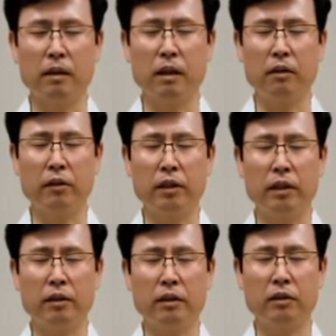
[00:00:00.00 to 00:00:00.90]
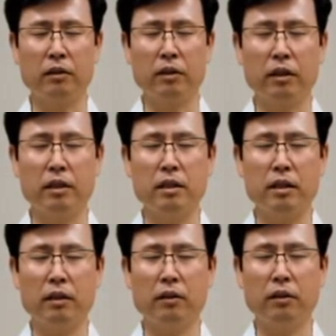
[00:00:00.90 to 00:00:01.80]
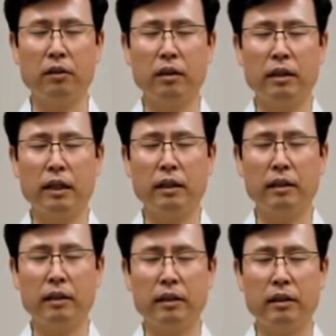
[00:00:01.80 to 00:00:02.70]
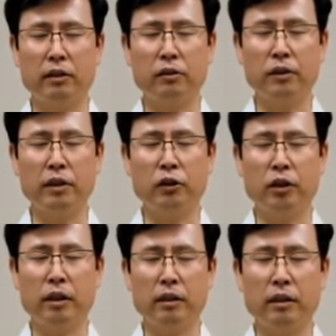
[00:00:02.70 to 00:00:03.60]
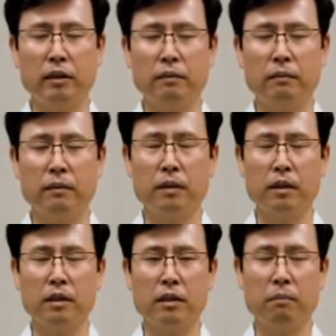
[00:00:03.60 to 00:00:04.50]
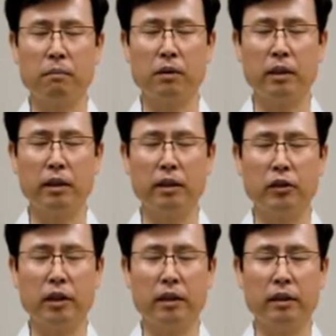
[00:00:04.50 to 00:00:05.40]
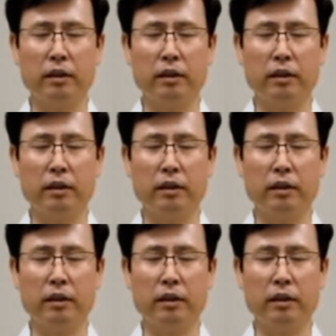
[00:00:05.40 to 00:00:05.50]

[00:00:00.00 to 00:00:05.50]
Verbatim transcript: Our internal organs are all connected to each other, supporting each other.